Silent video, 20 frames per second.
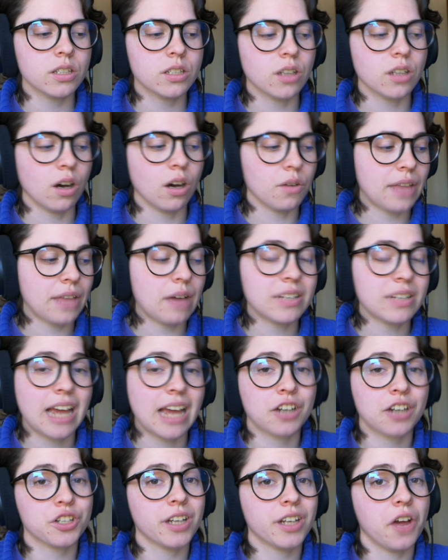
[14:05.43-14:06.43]
So that was
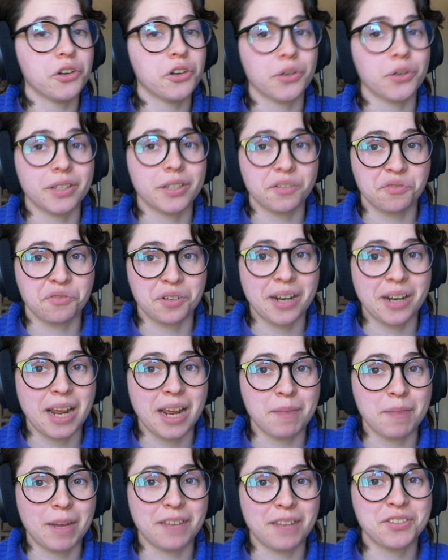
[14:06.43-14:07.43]
actually under a different
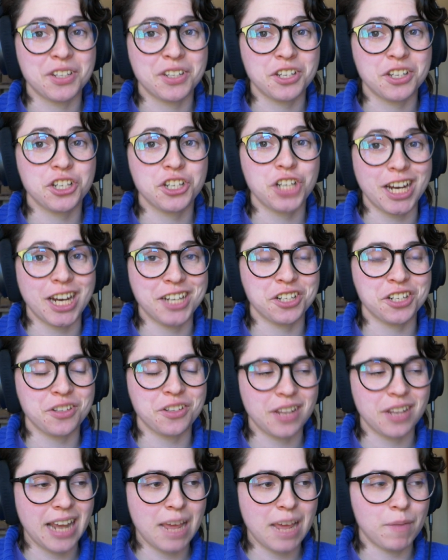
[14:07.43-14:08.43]
name. I've since
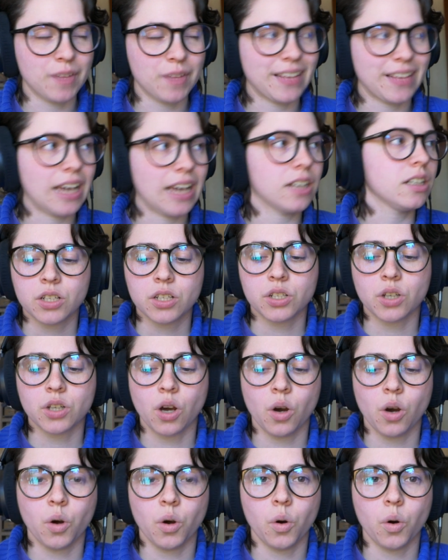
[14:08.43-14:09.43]
changed the name on that.
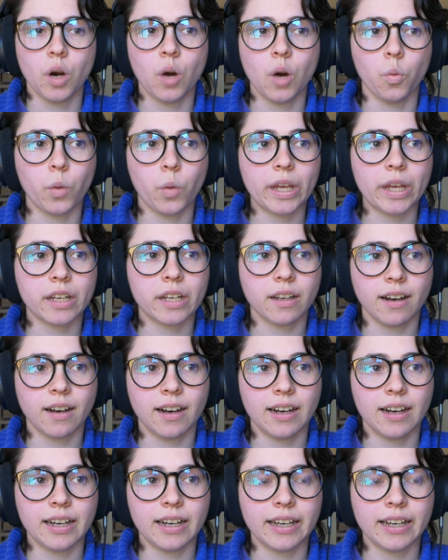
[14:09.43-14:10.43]
So when
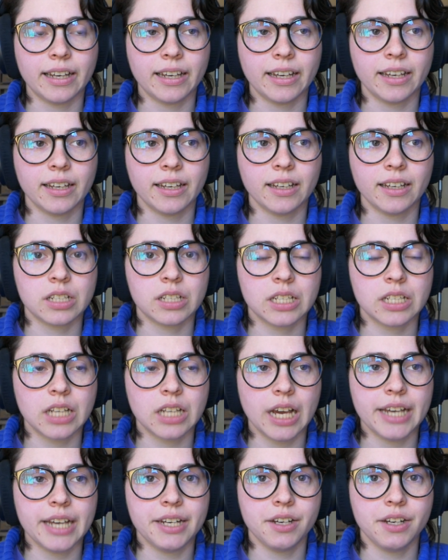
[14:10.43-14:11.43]
I
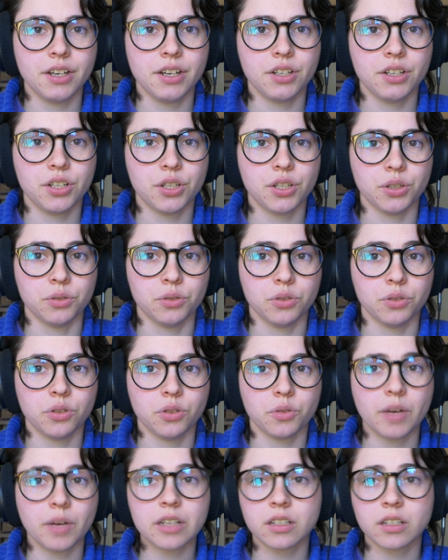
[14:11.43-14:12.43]
decided to do
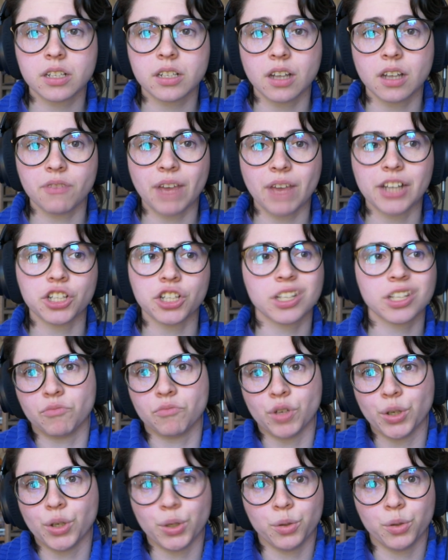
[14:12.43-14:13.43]
the resin stuff, I just
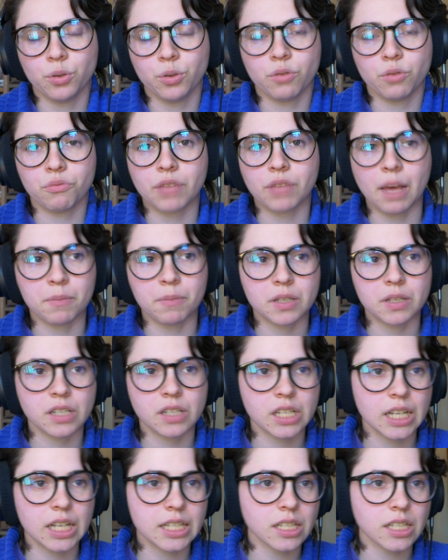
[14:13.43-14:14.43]
renewed that
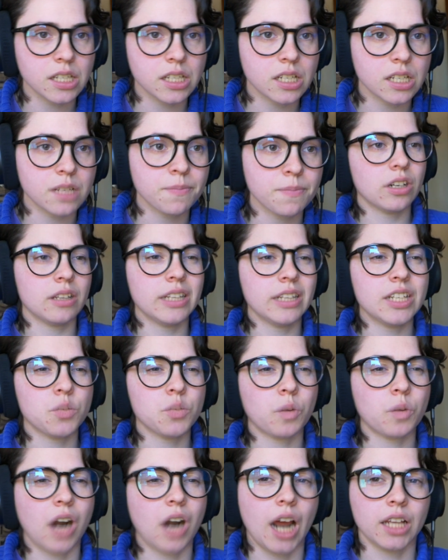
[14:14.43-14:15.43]
business license. At
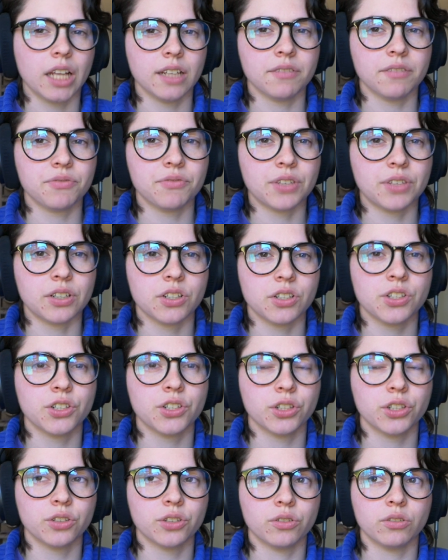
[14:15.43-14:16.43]
least where I live, there are
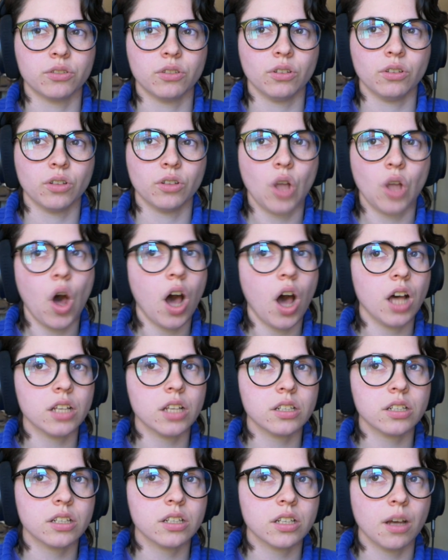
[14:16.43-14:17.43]
certain
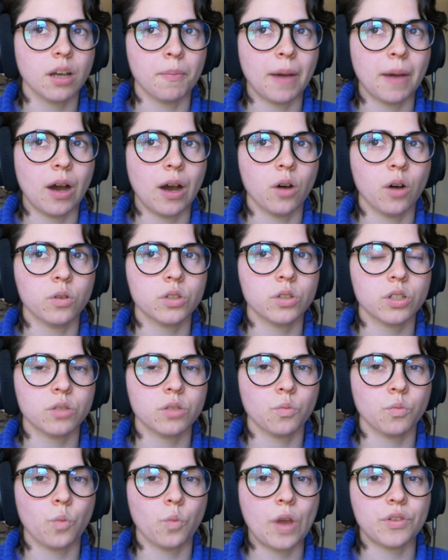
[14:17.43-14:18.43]
laws about
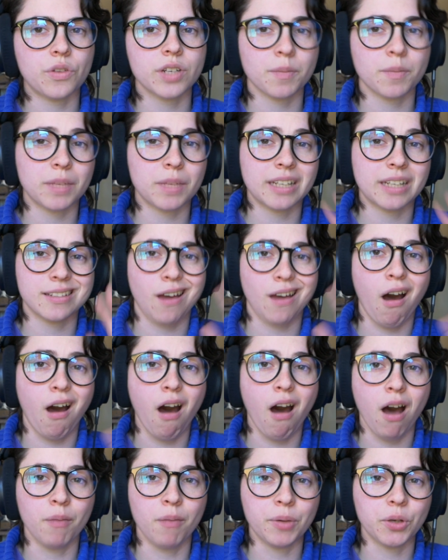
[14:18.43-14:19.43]
whether something is a
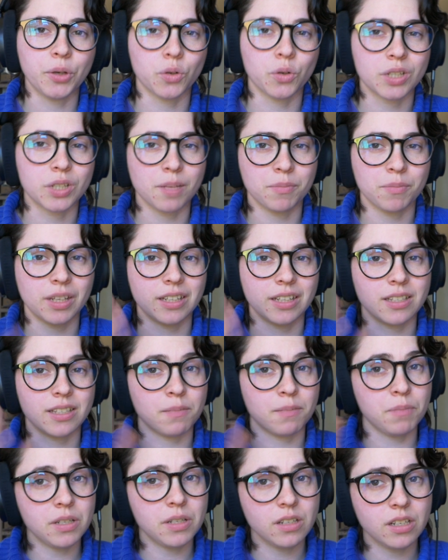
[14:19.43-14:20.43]
hobby or something is
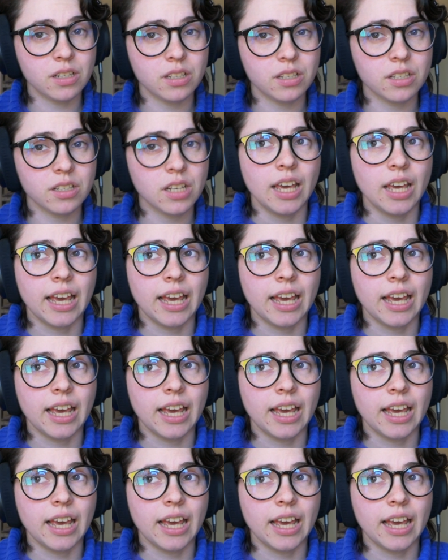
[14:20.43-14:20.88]
a business.